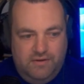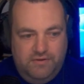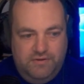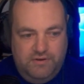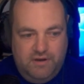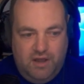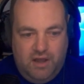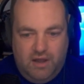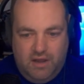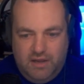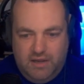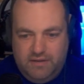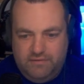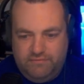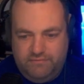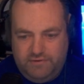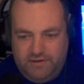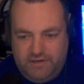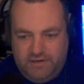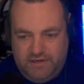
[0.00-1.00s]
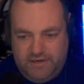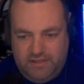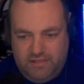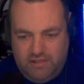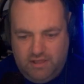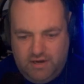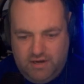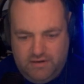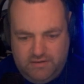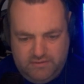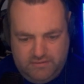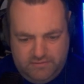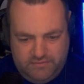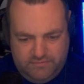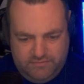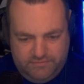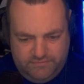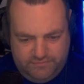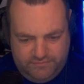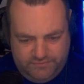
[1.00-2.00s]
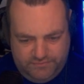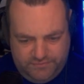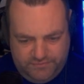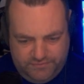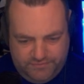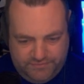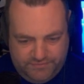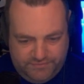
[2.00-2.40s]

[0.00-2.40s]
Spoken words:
not very a lot of